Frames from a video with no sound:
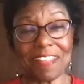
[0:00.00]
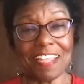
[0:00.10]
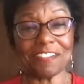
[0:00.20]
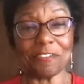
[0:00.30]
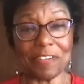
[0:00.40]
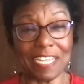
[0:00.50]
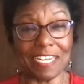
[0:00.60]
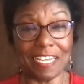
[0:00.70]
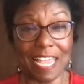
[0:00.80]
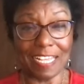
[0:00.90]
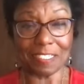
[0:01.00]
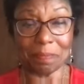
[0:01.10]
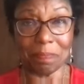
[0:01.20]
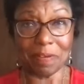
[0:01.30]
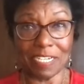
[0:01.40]
So getting as
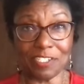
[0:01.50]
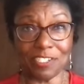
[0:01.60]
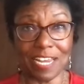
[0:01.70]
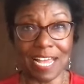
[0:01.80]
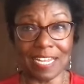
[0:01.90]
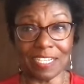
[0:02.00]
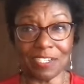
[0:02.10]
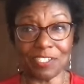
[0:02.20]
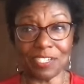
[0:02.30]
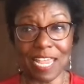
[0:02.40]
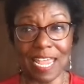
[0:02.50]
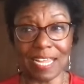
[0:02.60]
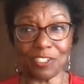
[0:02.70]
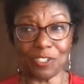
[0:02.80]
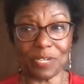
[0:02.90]
much knowledge
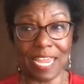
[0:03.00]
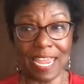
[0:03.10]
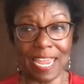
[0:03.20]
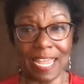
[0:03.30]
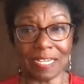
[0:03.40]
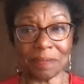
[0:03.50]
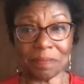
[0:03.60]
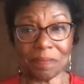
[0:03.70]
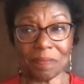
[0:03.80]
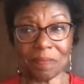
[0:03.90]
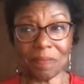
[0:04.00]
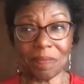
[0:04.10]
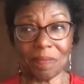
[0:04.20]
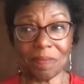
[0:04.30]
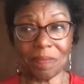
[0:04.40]
as you can
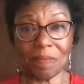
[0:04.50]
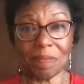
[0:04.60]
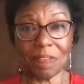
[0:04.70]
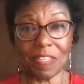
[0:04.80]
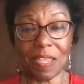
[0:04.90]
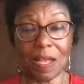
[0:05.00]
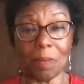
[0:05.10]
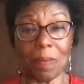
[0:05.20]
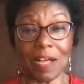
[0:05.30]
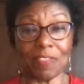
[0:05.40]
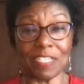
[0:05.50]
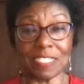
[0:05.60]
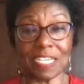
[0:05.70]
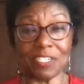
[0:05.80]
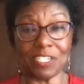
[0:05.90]
about this
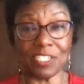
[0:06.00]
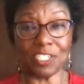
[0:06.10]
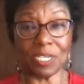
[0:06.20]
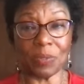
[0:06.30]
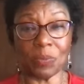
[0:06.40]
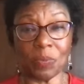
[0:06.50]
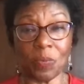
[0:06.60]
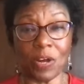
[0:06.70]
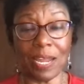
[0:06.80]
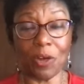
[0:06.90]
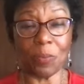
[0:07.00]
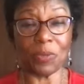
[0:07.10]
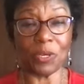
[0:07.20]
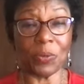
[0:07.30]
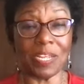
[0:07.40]
condition will help
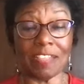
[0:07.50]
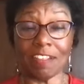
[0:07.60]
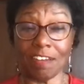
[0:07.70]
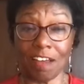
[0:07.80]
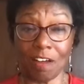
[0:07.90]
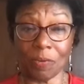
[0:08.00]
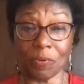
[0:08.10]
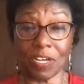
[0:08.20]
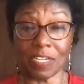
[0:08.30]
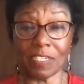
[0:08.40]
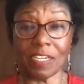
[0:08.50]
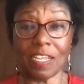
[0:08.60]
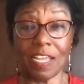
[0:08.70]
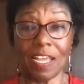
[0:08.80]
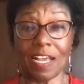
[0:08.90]
you in the long run
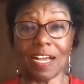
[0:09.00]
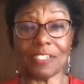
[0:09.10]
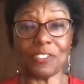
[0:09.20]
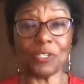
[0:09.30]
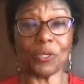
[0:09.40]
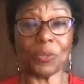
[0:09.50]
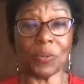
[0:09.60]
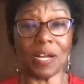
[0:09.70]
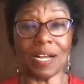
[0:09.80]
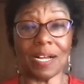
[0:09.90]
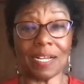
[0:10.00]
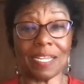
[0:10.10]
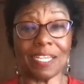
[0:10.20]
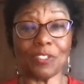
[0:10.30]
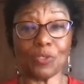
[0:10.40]
to
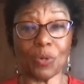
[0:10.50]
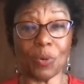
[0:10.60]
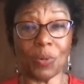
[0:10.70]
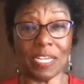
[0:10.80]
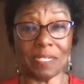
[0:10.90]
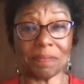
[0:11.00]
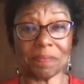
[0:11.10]
control it.